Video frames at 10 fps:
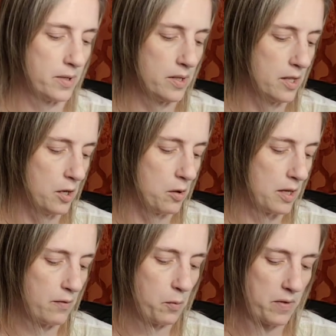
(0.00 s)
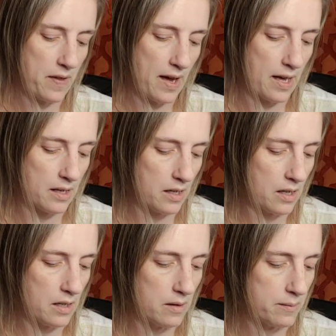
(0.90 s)
But even with that,
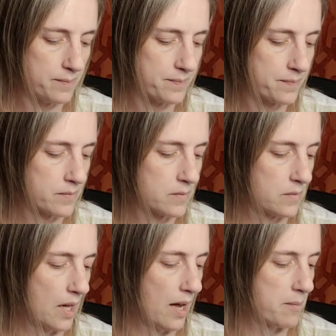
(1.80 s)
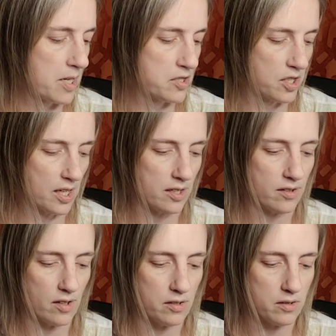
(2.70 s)
yeah, I managed to get it
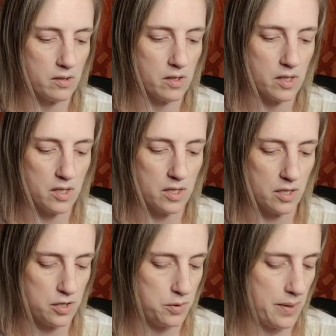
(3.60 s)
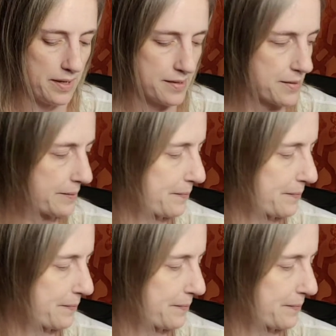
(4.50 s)
done in 2 days.